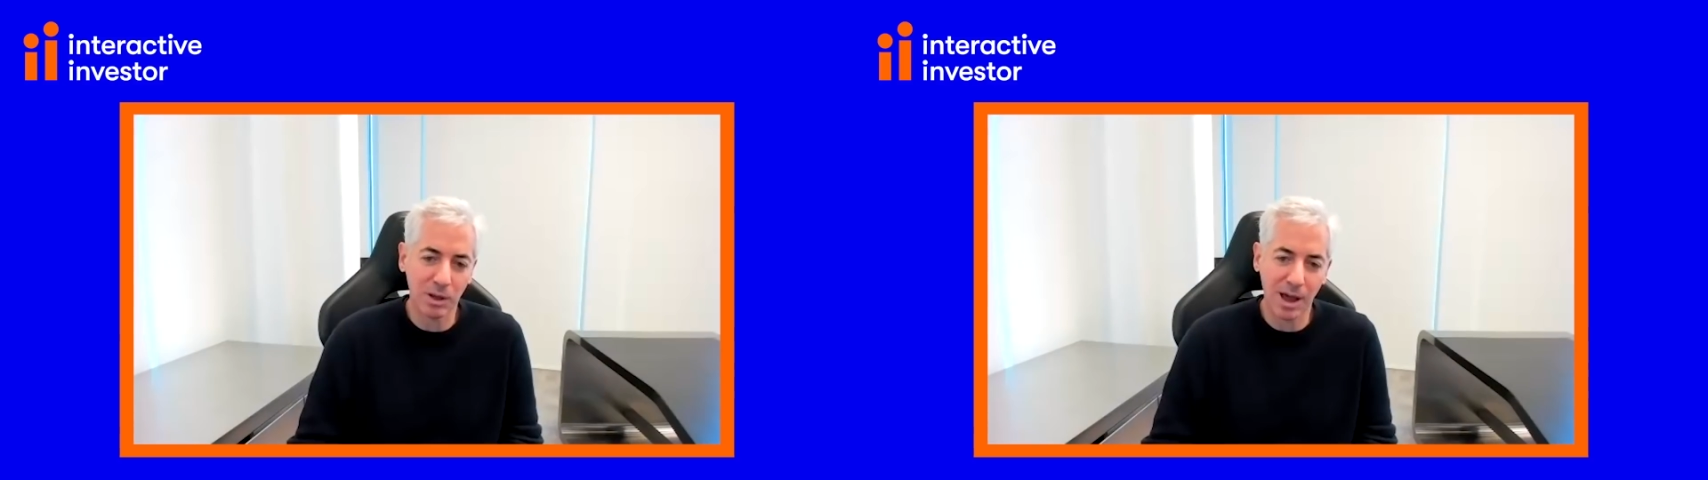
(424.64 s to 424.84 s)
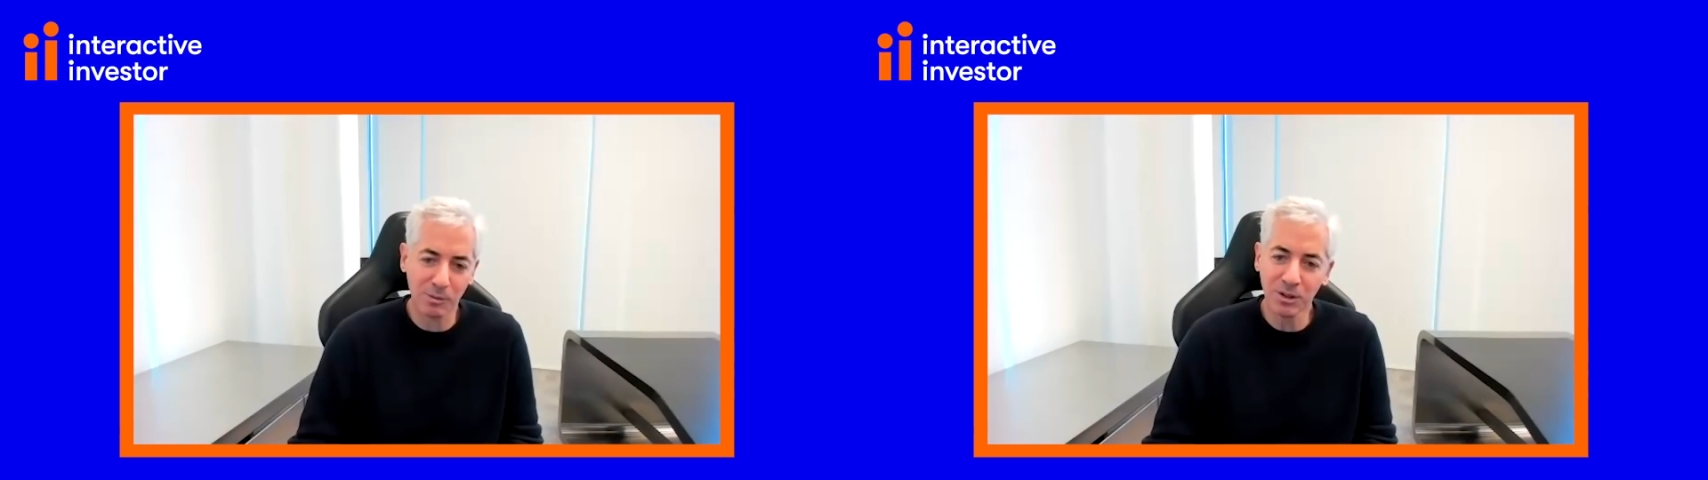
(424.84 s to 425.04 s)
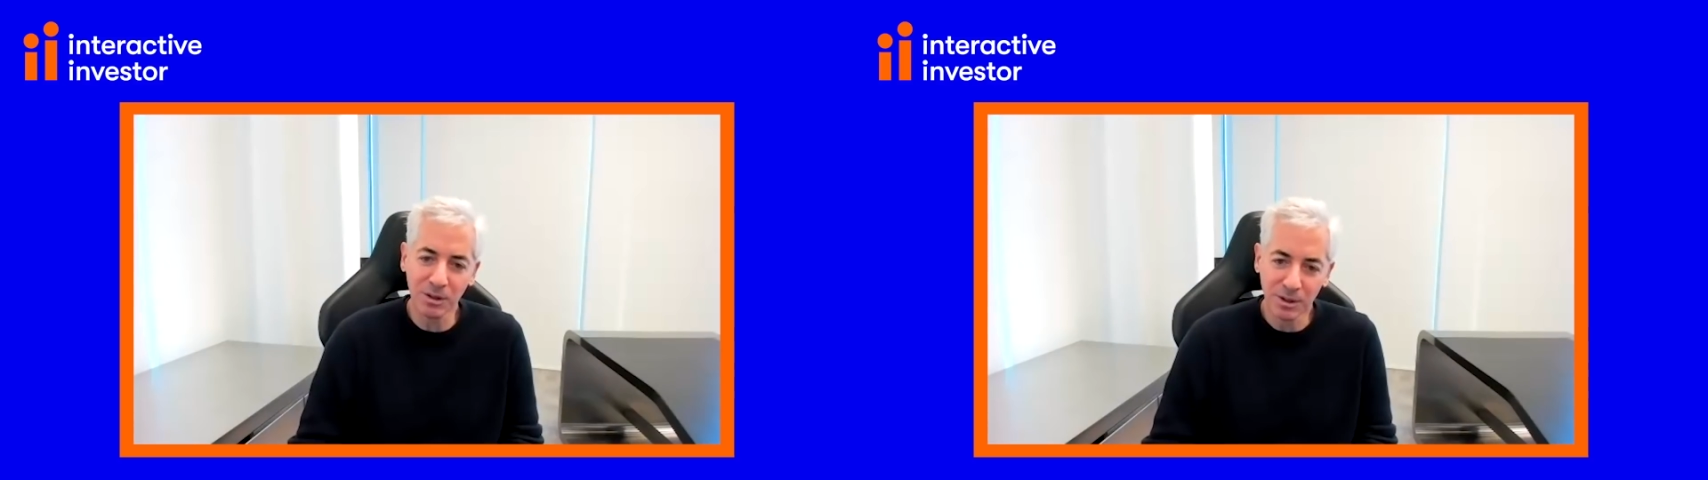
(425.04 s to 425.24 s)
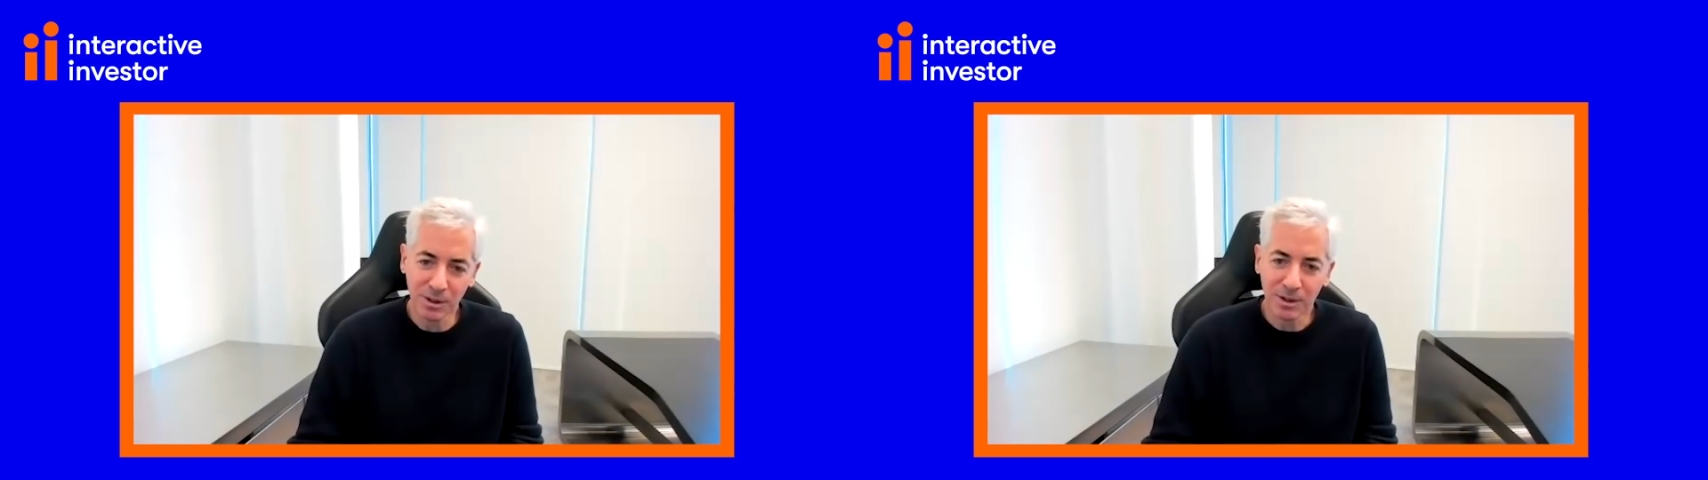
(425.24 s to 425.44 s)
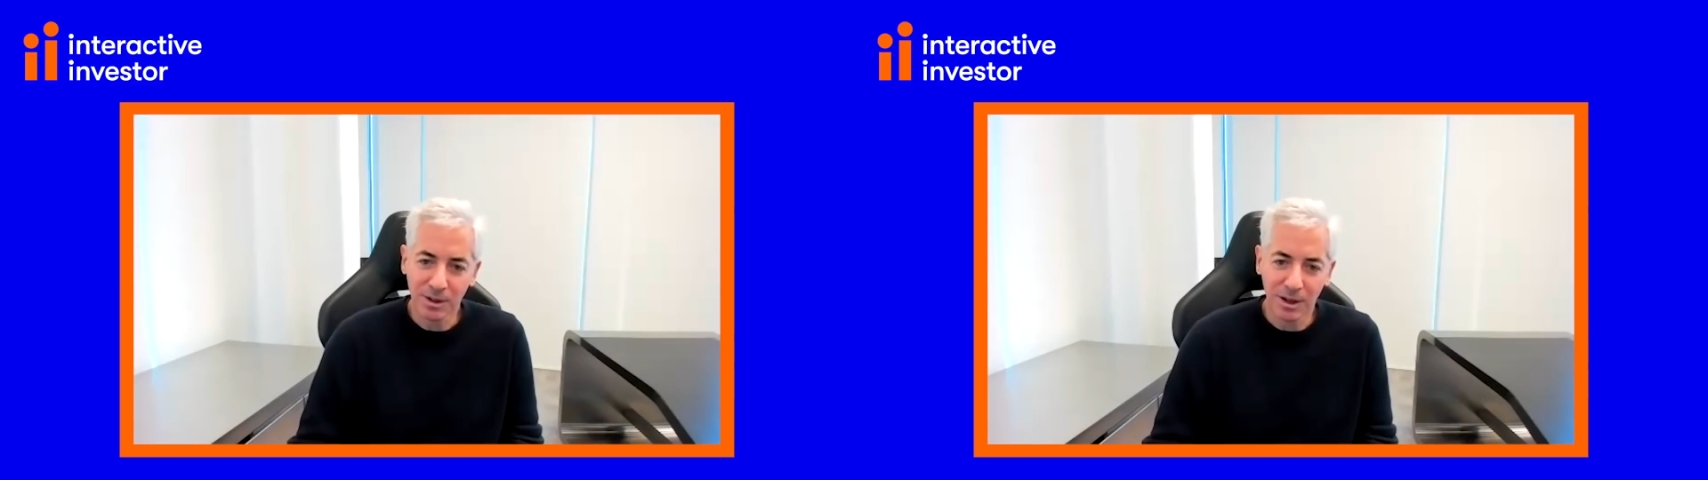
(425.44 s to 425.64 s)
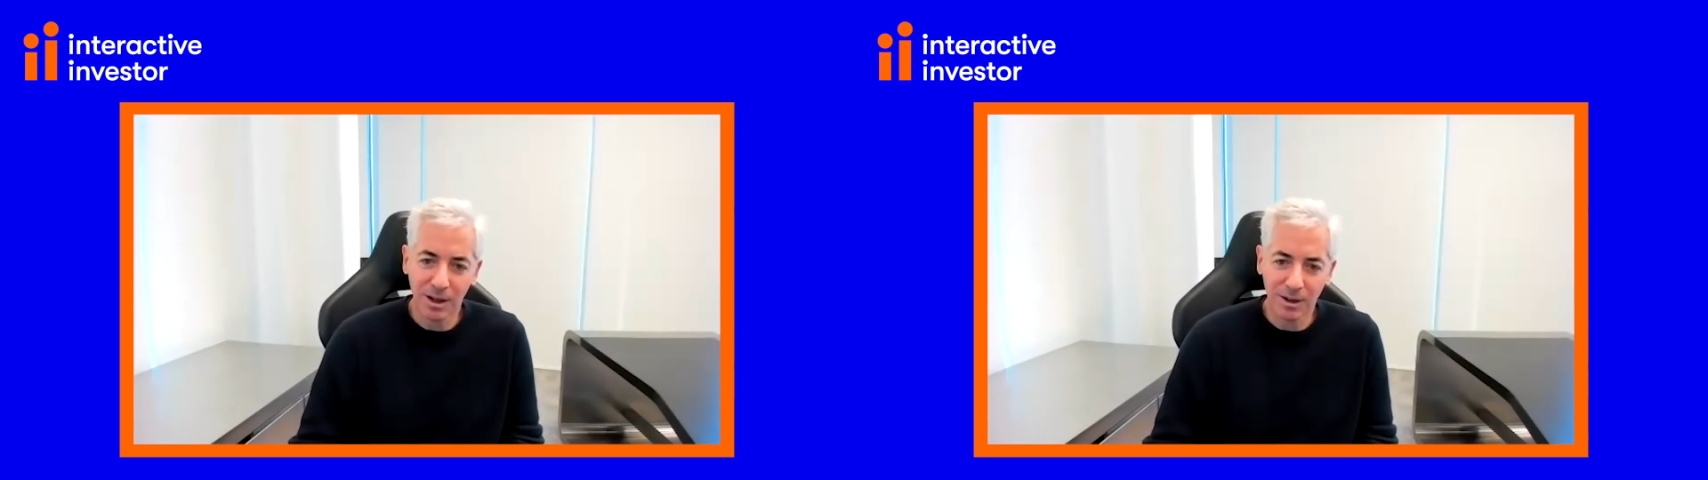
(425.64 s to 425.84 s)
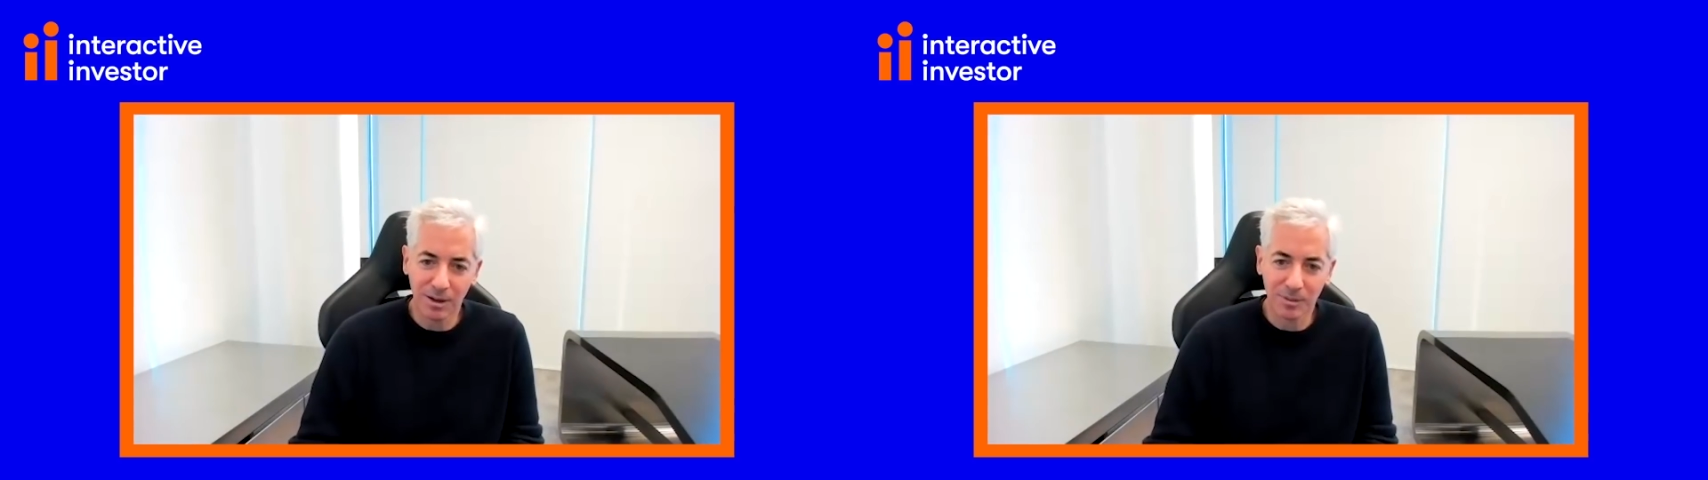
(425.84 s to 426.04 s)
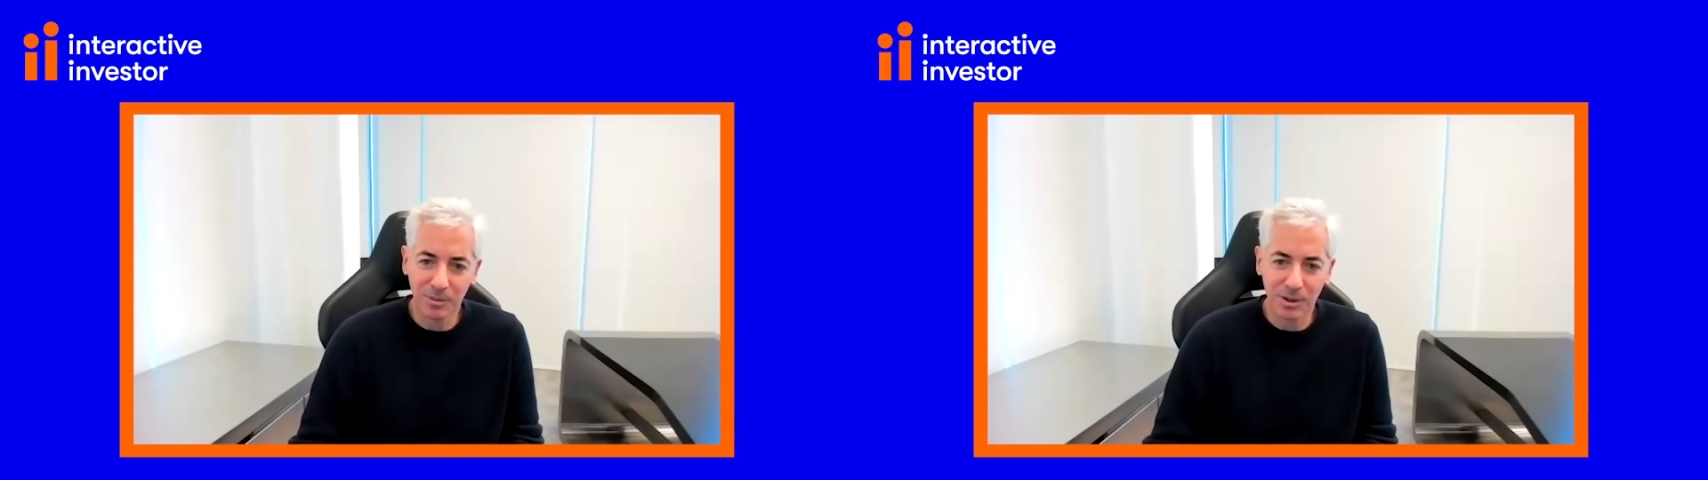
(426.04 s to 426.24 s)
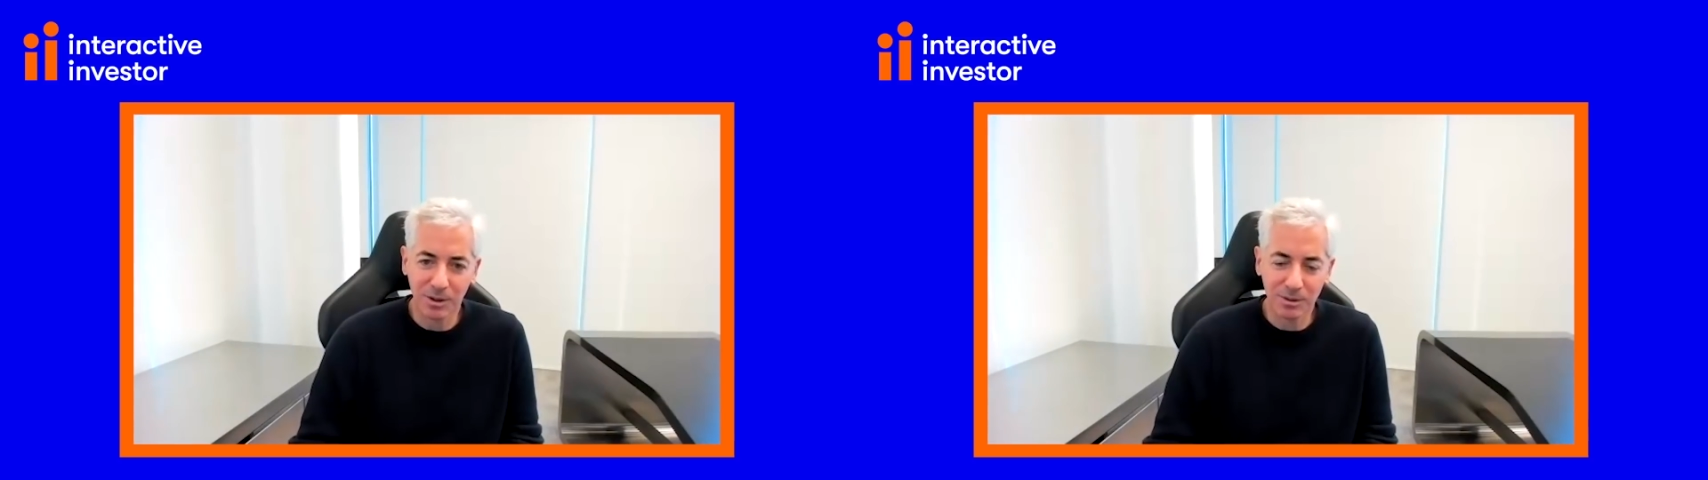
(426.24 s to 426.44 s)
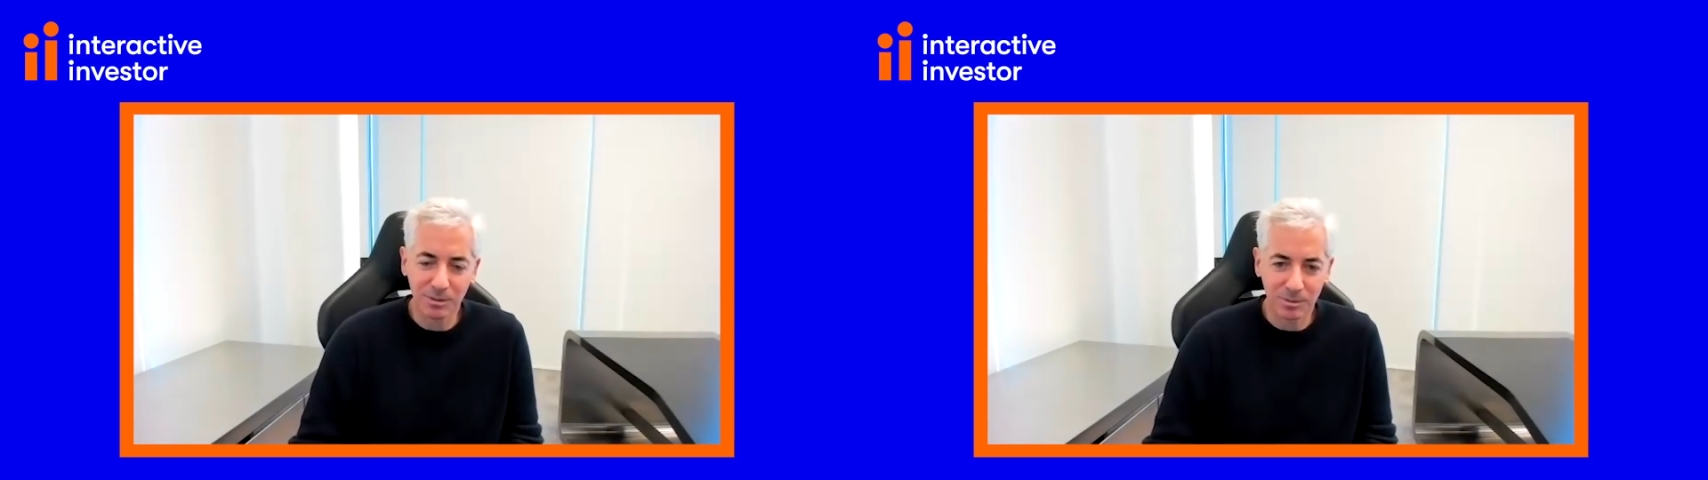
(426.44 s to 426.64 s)
animal, uh, you
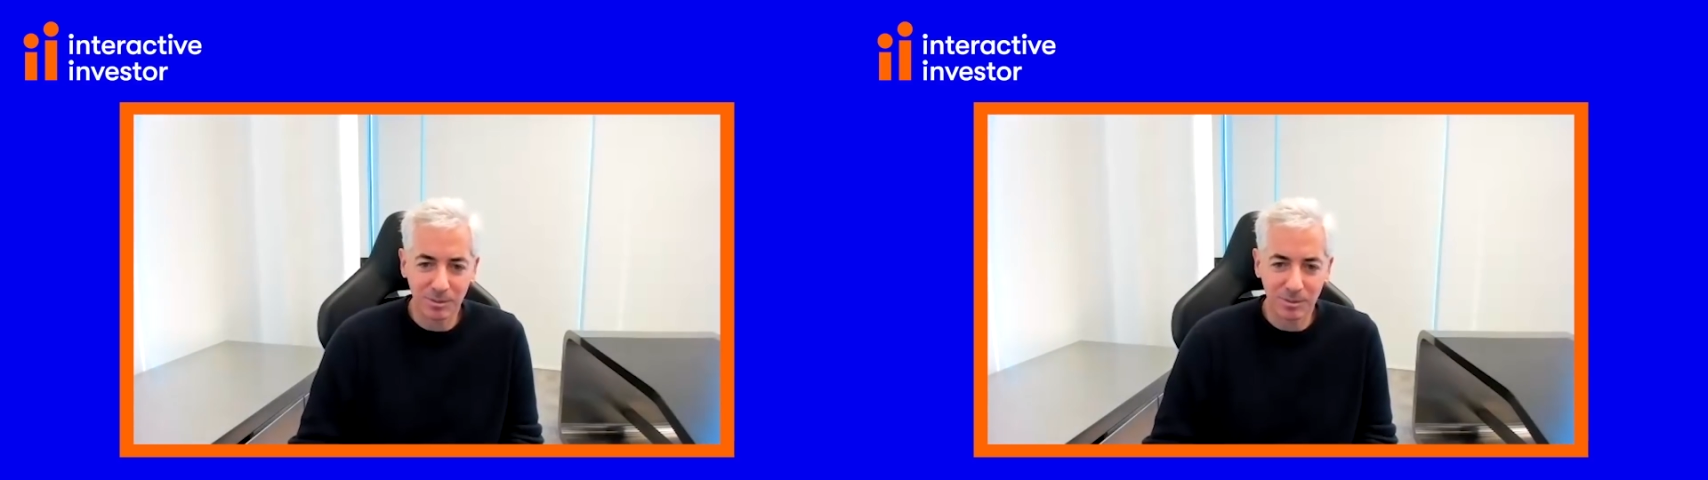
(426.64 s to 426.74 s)
know,